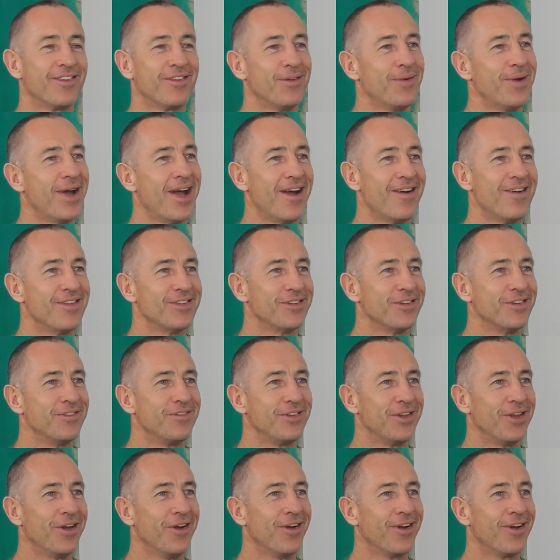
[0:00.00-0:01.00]
2 hours
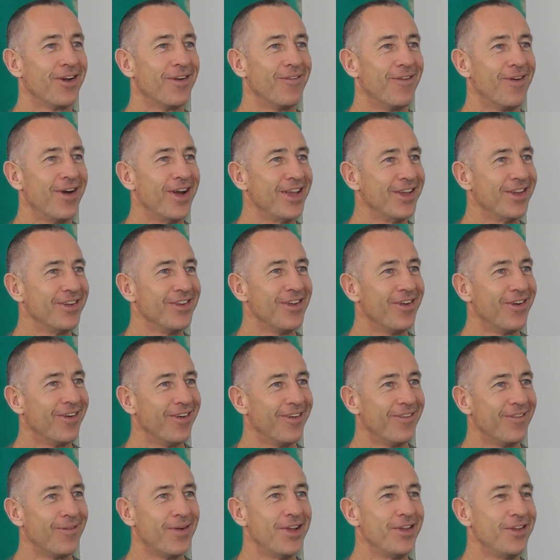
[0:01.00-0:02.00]
of yoga. Why
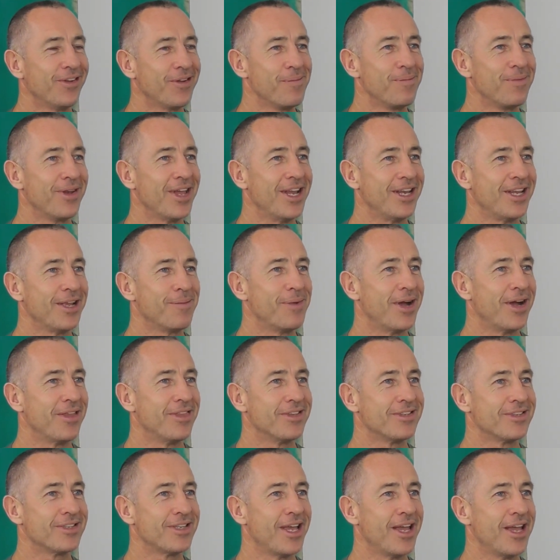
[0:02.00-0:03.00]
are you complaining
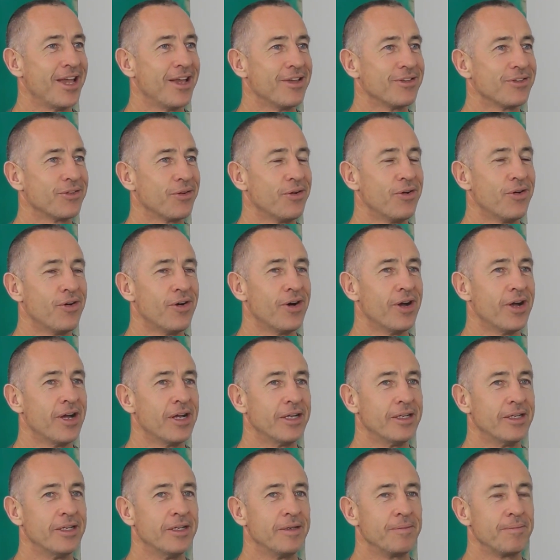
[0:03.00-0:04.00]
about the stairs?
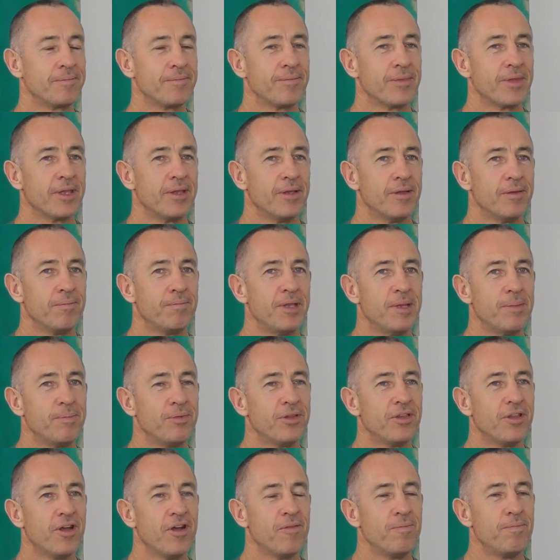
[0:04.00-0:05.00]
Or
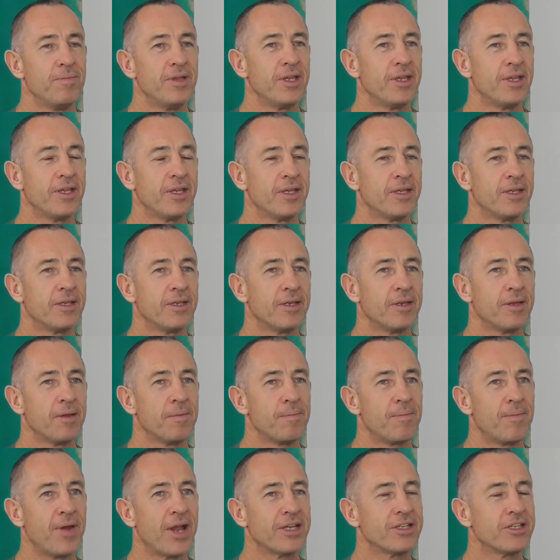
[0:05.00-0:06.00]
people that have
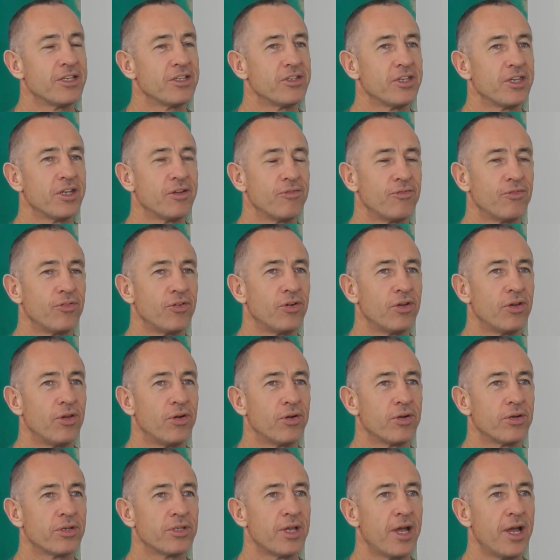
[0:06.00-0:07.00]
been practicing for a
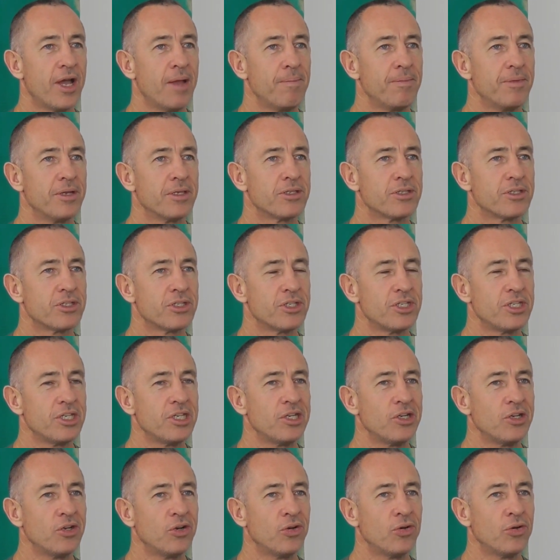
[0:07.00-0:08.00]
long time, but
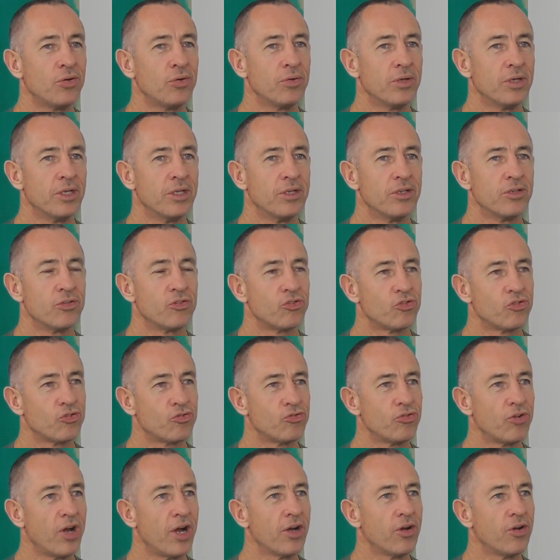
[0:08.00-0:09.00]
still
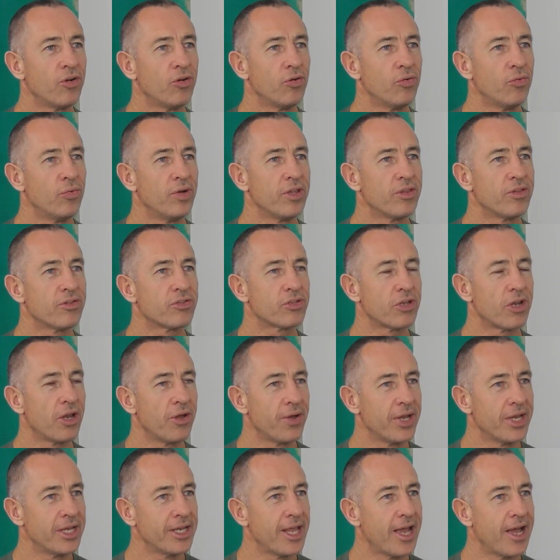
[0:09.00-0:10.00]
struggle with
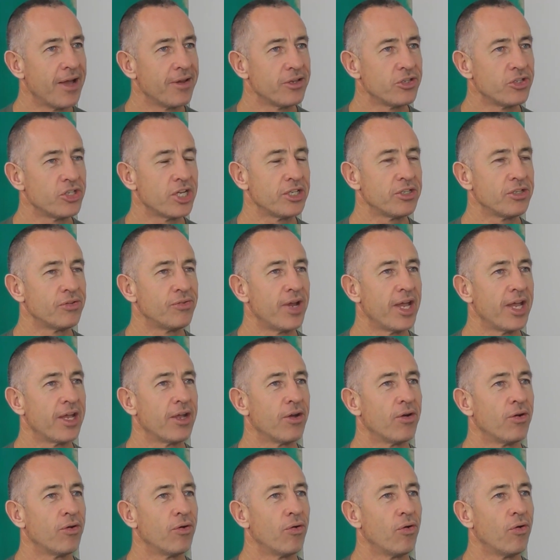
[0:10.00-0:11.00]
slowing down a
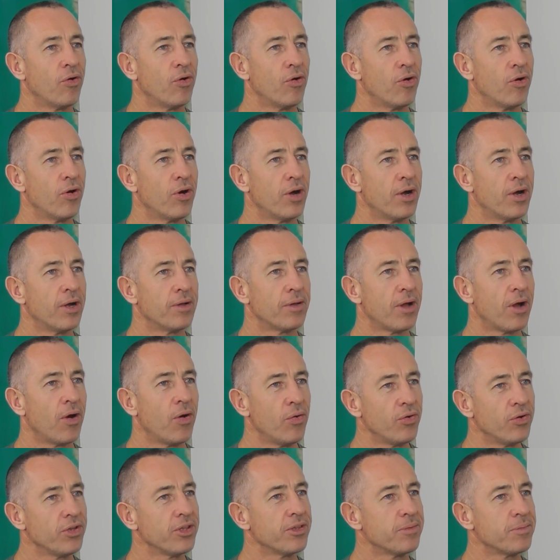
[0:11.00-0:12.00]
chaturanga or
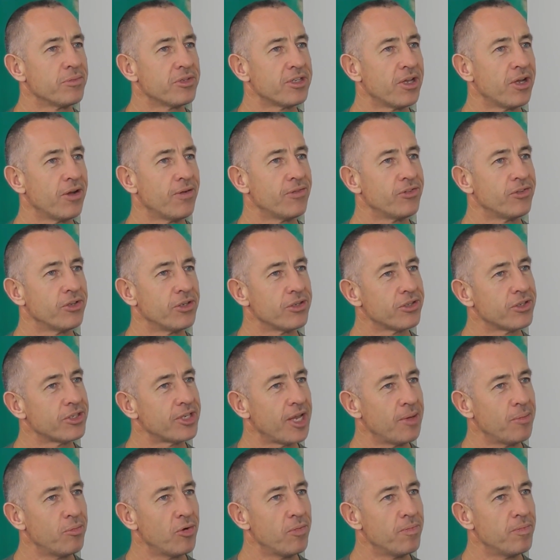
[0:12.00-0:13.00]
holding themselves in a
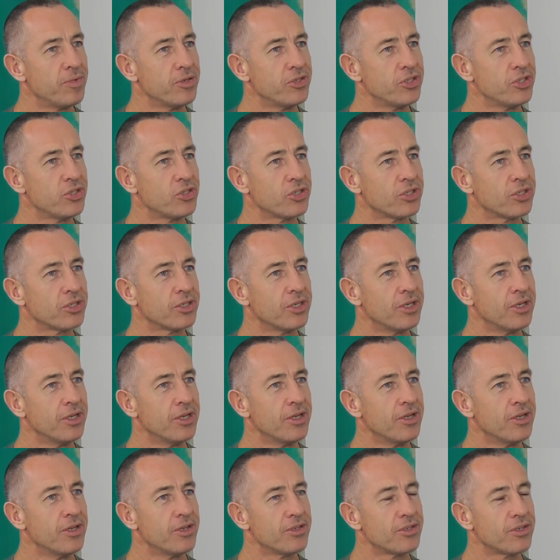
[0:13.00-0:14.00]
stable position.
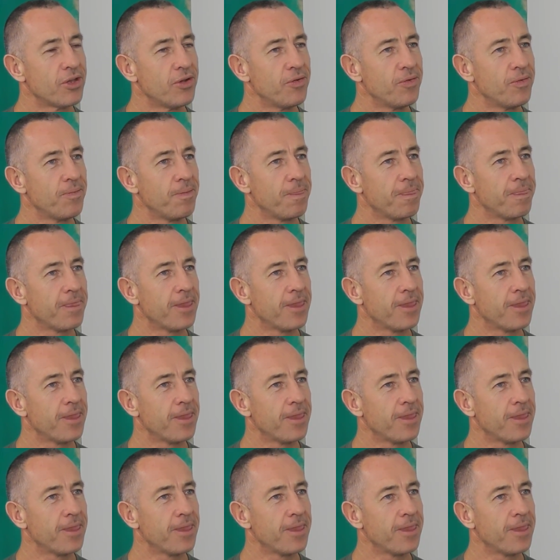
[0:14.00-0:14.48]
So